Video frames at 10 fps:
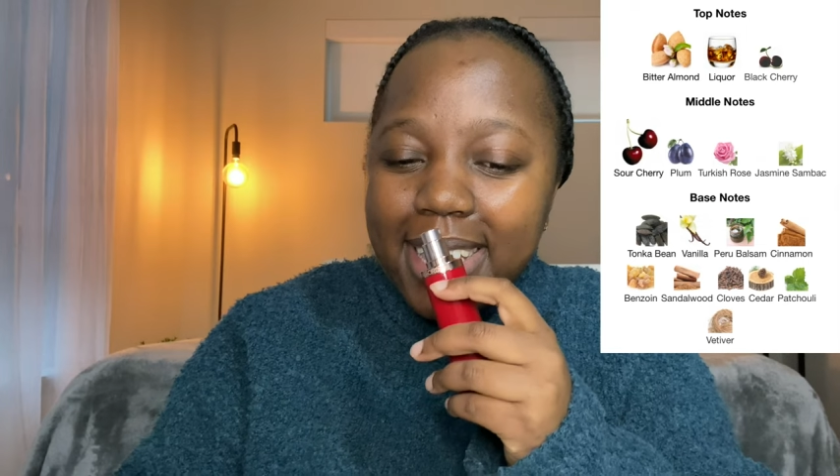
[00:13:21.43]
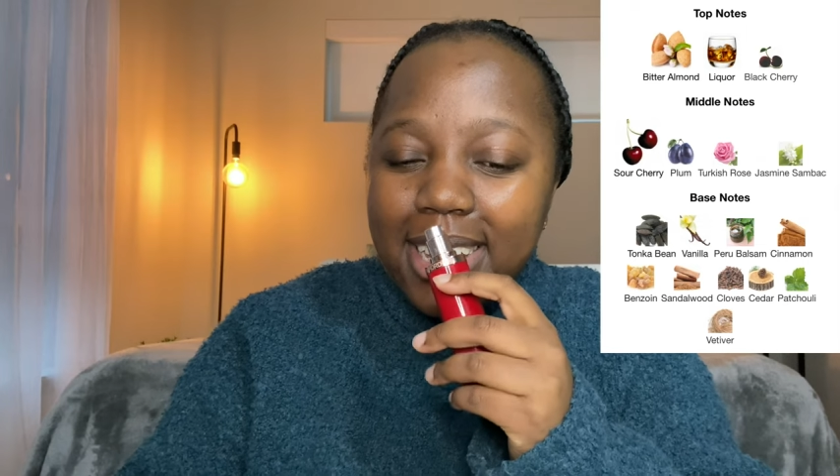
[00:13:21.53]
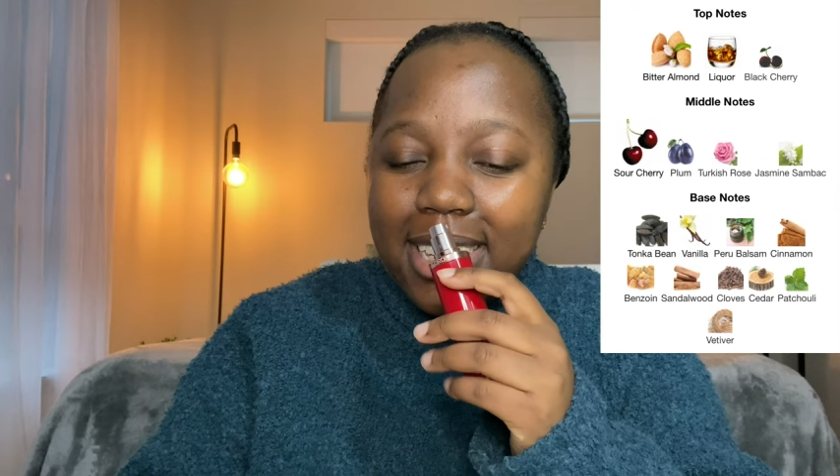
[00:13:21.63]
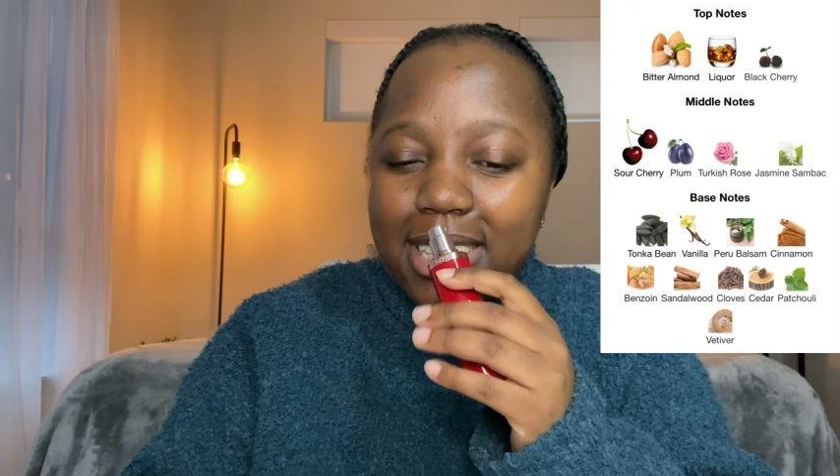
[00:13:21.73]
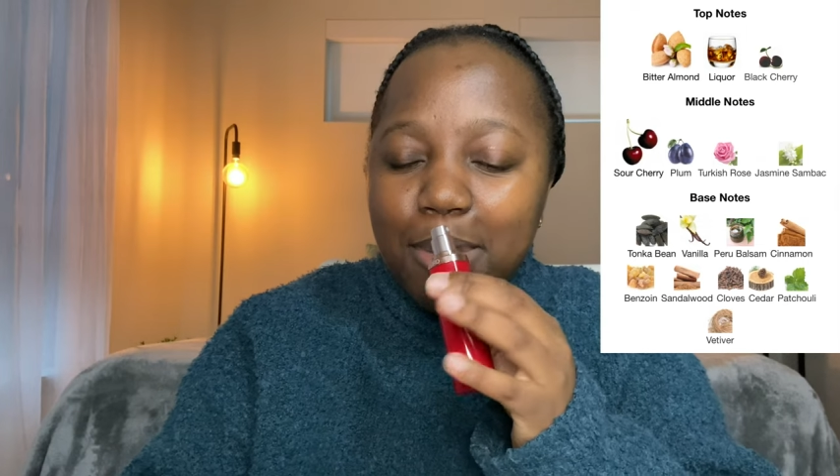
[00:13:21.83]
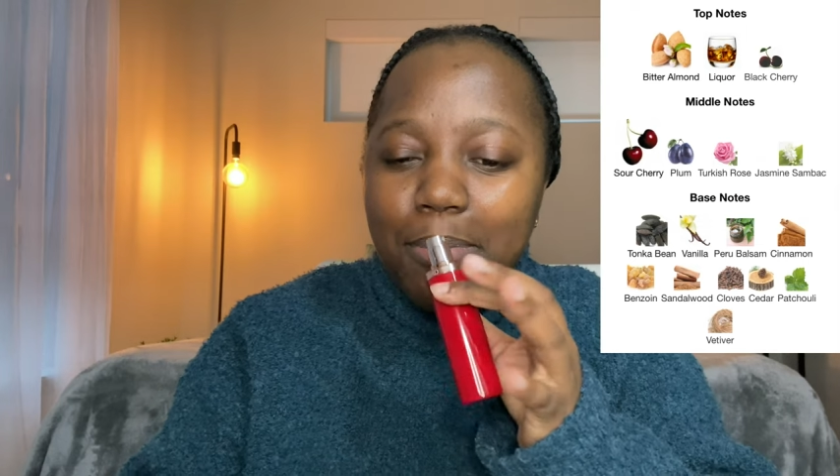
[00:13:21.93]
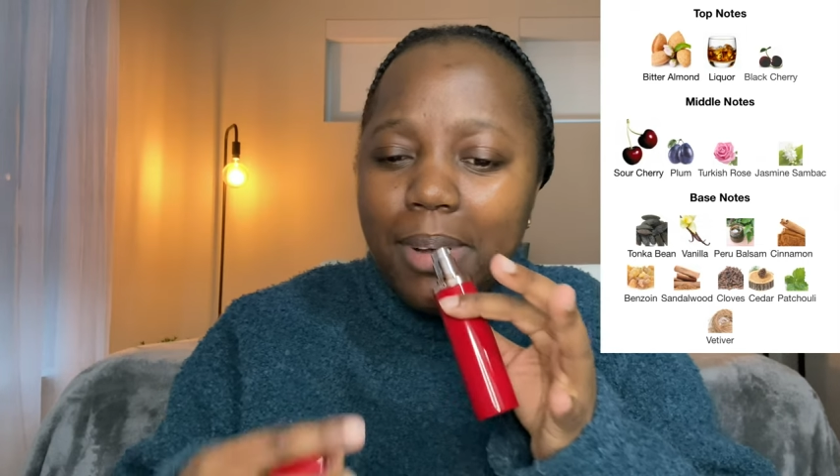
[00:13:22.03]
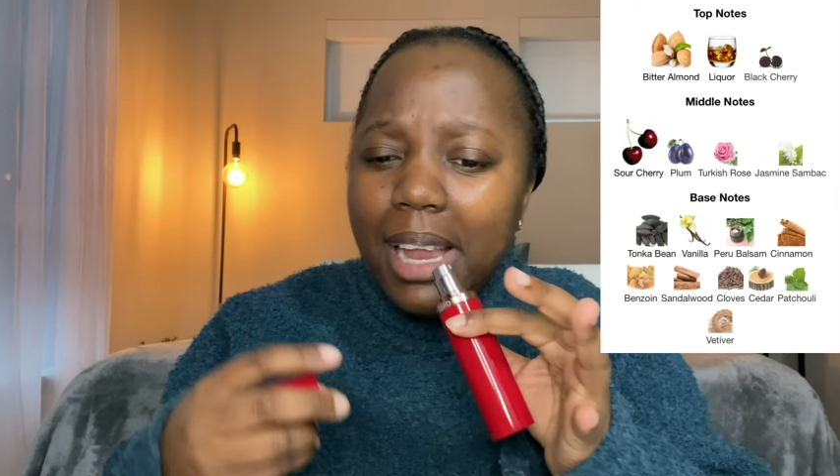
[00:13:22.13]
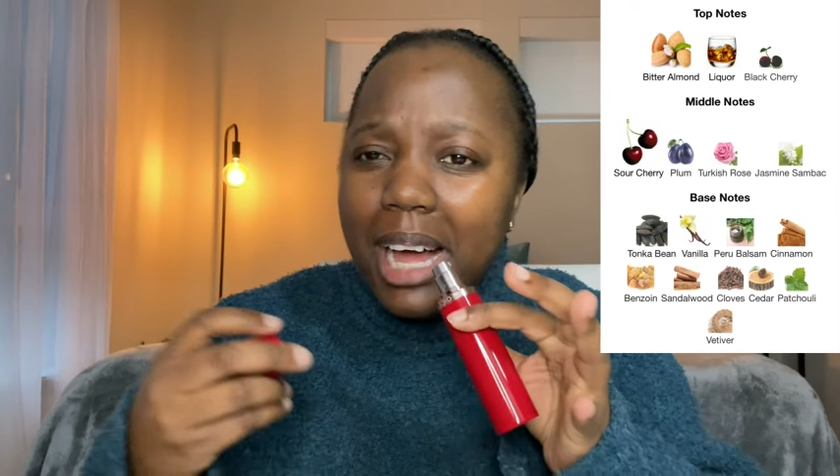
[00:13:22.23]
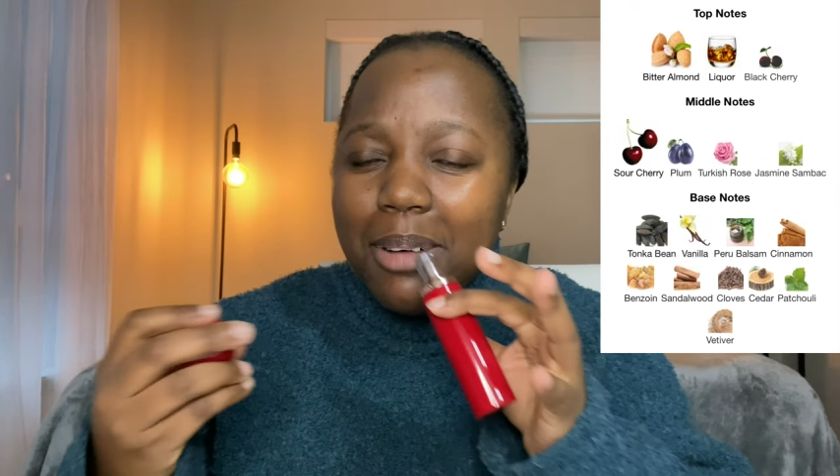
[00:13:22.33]
There's some
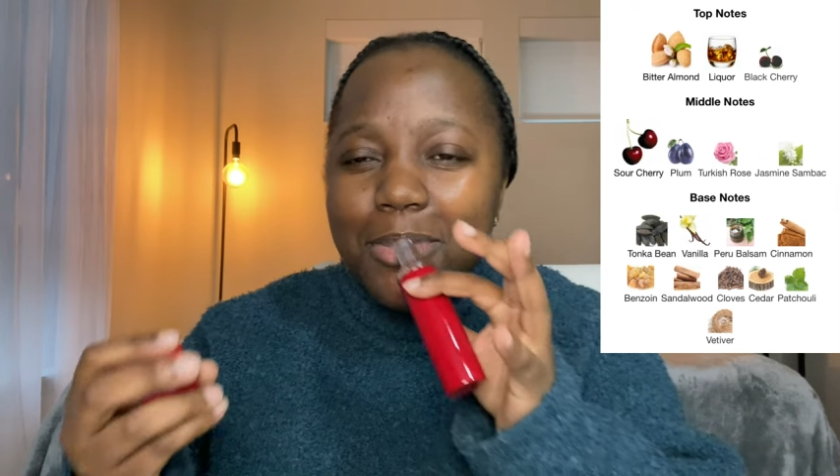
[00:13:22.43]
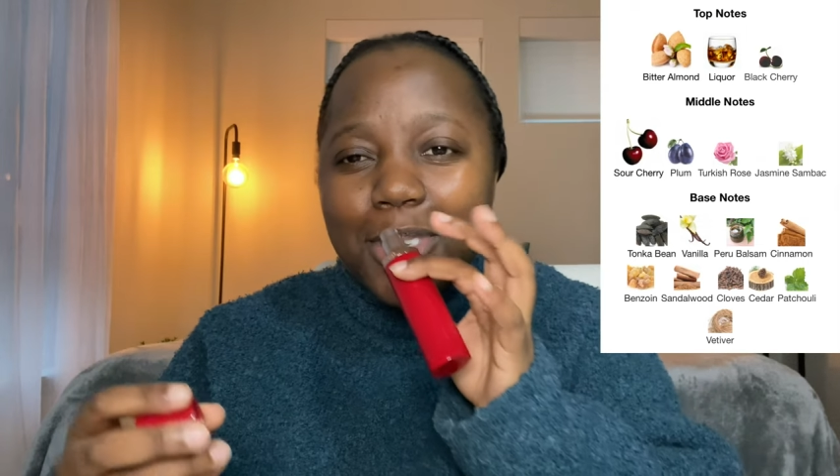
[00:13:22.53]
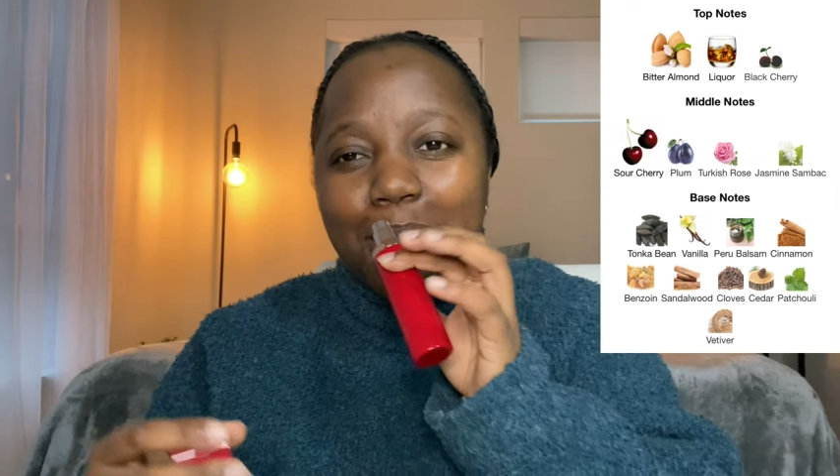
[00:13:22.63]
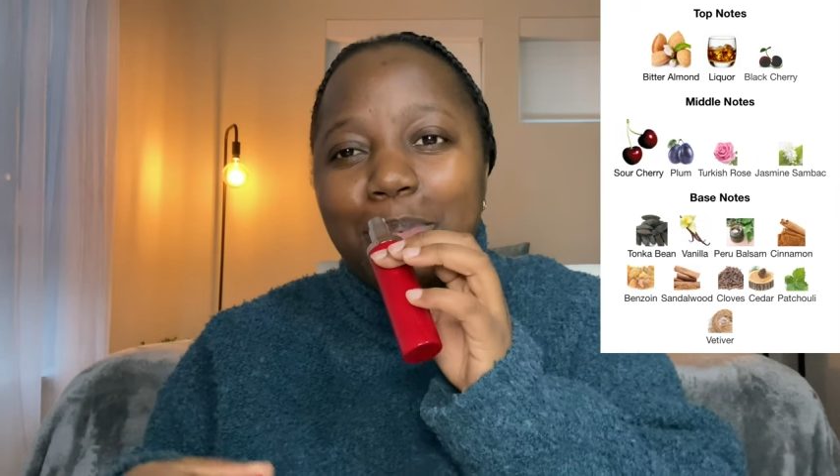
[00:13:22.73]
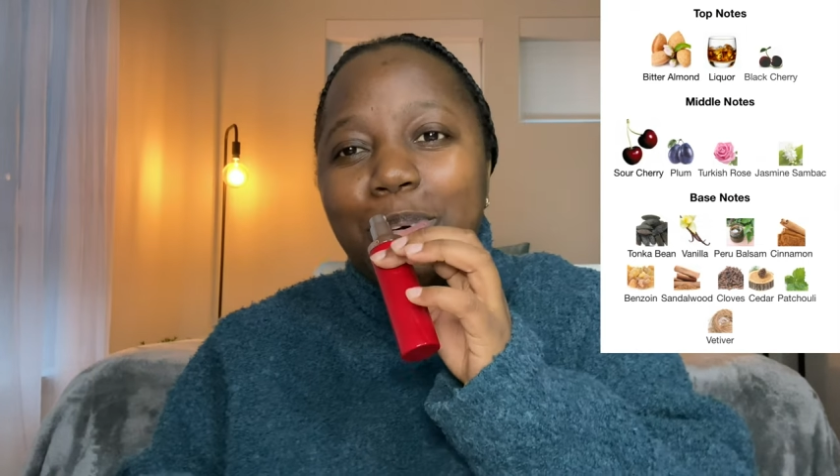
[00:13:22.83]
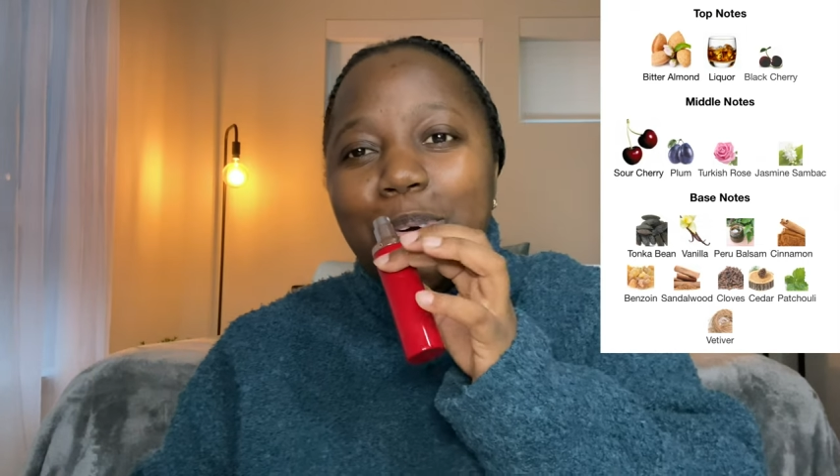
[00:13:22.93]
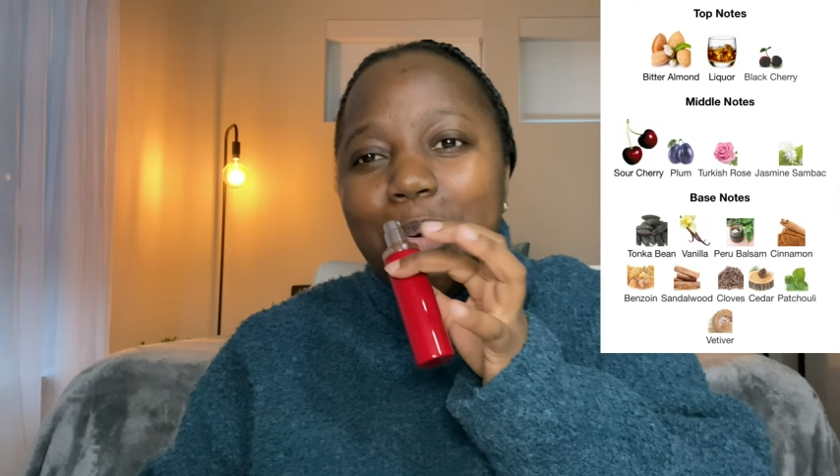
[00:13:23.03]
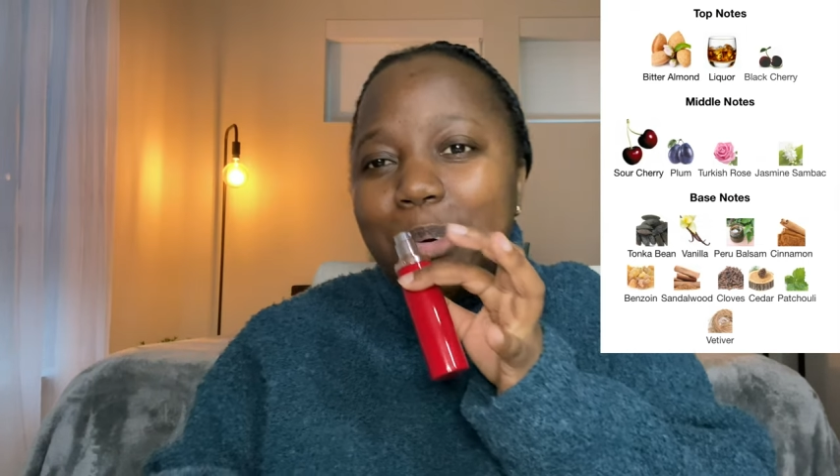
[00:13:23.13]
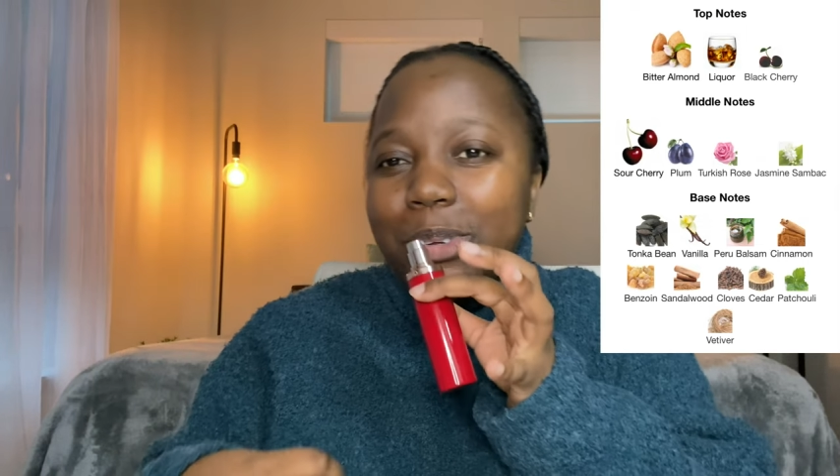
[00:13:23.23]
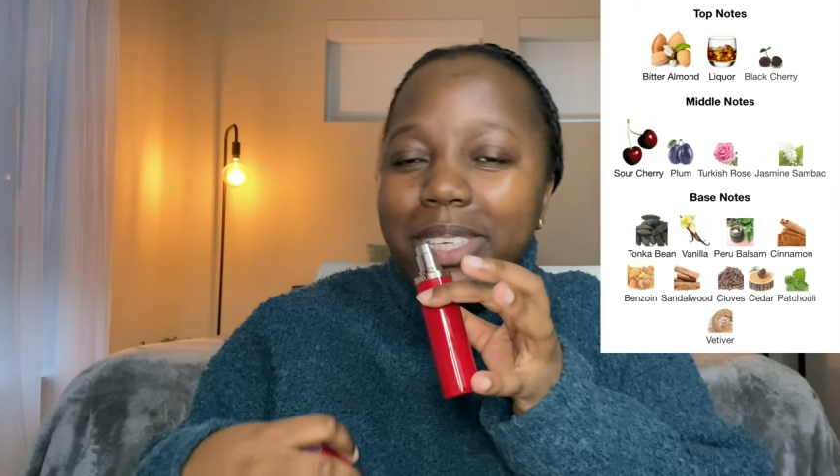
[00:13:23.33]
plum, some
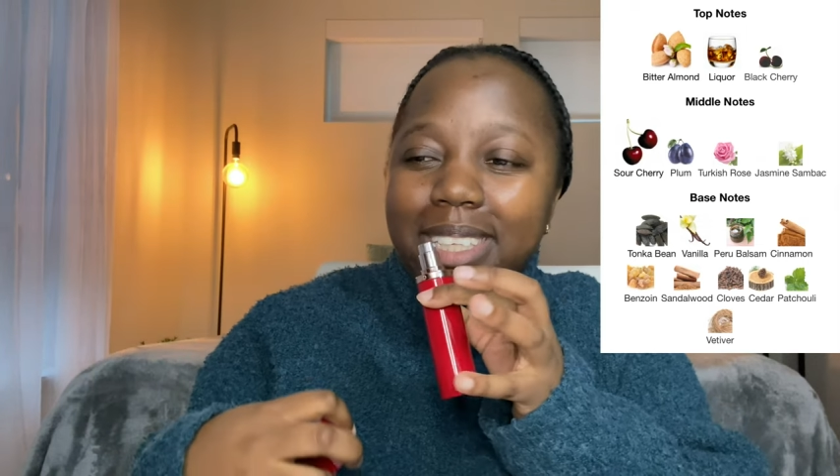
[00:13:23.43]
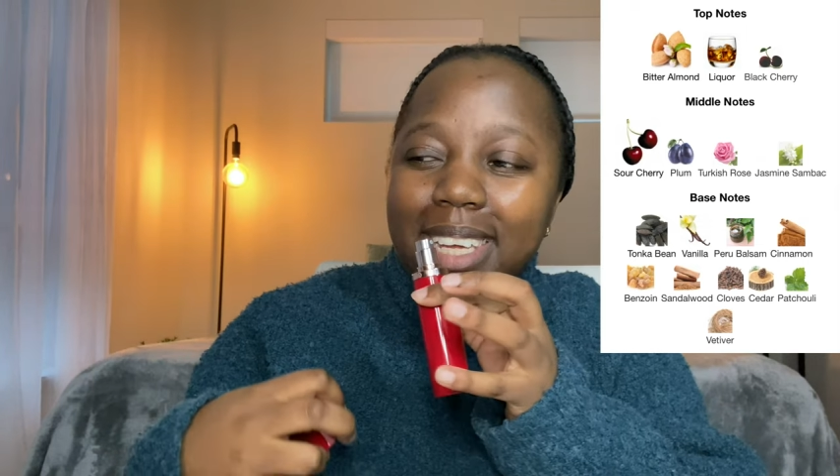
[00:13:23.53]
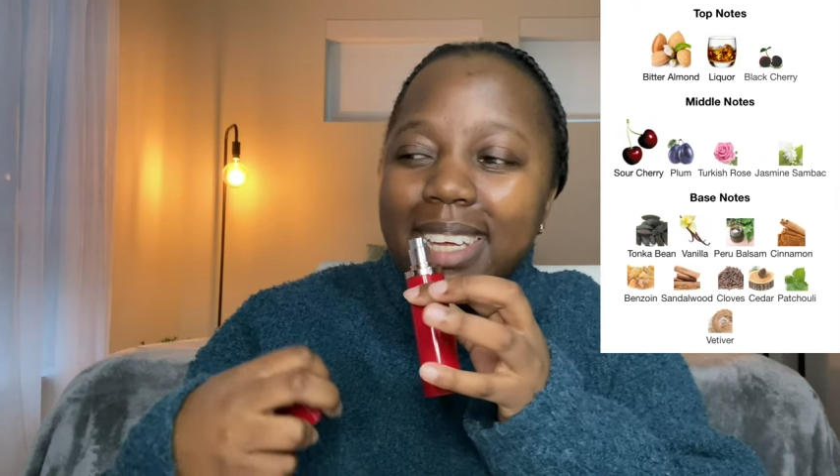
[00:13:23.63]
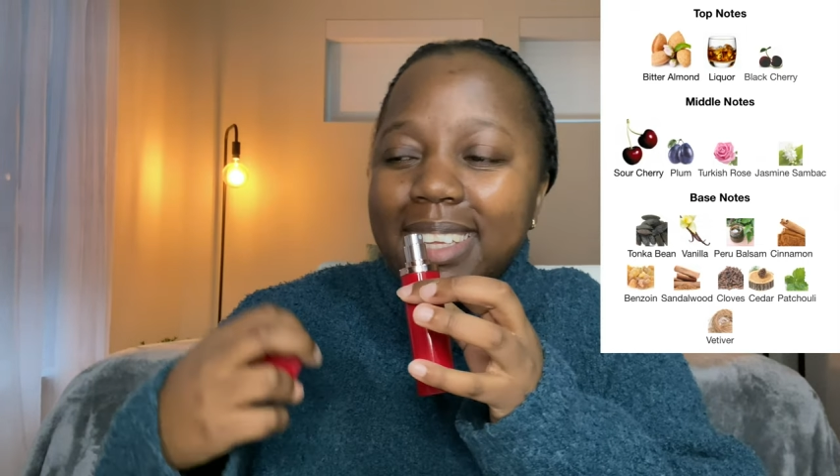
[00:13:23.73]
rose.